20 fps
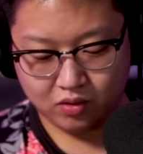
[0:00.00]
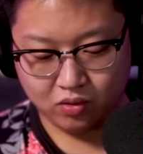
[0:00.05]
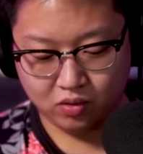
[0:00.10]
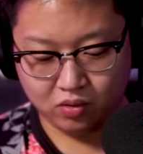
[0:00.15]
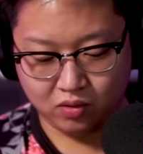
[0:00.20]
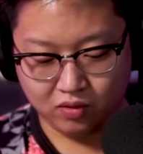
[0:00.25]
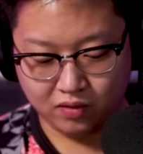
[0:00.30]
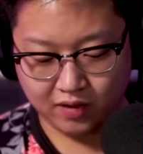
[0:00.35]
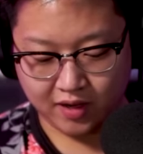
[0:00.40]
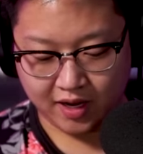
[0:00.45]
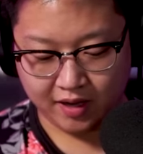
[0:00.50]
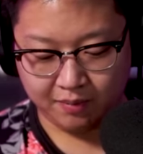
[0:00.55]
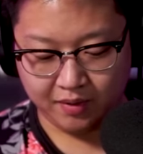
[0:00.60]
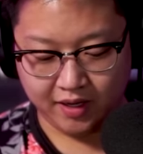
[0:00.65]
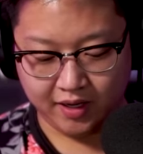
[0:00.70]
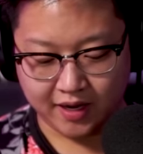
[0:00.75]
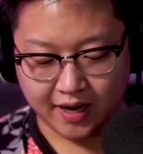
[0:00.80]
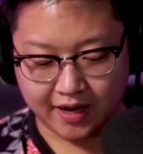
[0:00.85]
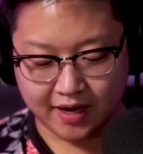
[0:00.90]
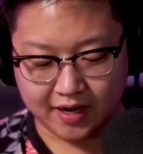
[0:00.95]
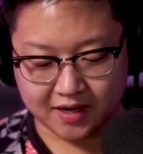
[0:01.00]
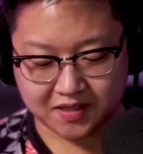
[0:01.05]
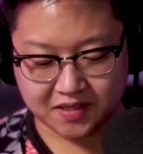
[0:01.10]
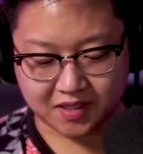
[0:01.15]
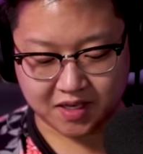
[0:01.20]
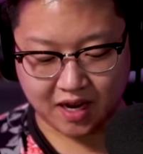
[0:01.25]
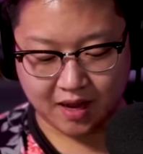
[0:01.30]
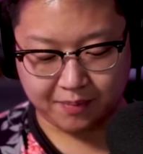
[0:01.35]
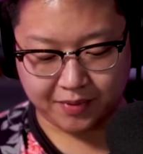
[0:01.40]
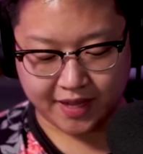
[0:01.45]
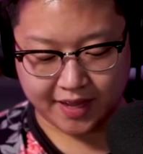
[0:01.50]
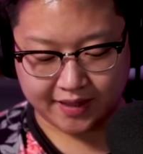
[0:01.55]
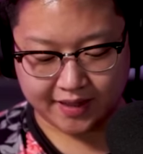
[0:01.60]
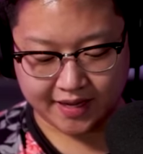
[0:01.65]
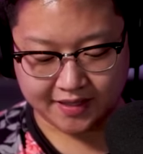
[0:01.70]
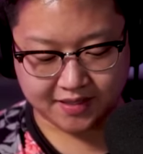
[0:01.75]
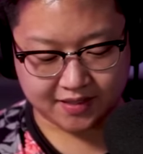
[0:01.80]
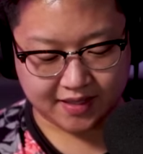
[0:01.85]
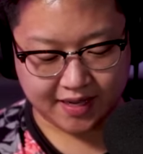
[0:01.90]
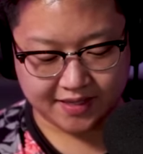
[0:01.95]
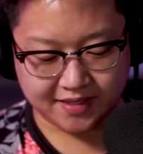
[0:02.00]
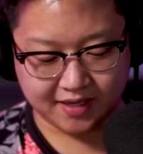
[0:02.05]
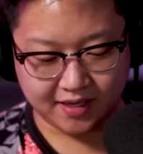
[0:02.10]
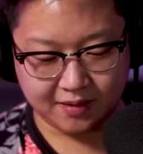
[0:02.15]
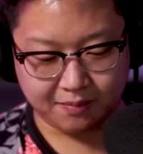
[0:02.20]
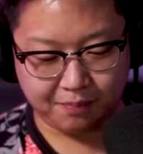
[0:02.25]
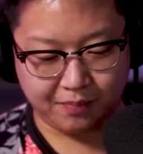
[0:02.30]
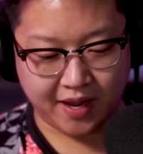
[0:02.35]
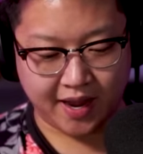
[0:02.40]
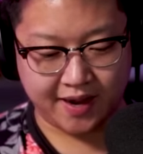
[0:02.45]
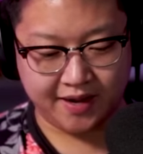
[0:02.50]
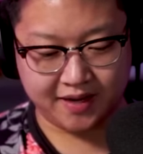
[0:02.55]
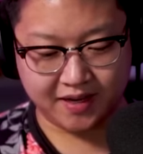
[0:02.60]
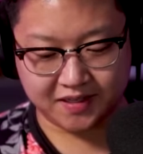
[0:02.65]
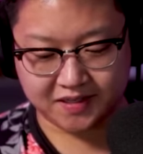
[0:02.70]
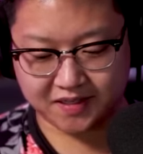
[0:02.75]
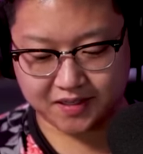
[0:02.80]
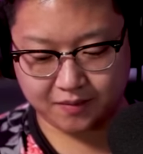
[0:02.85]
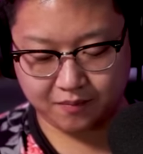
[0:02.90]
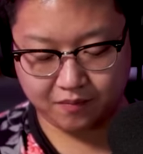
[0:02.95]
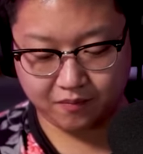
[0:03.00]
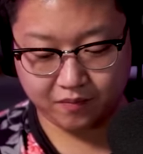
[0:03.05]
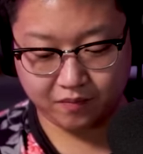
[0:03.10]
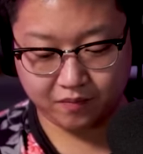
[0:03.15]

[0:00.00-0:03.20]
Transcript: Ooh, I mean, I gotta stop that. That's gonna end us.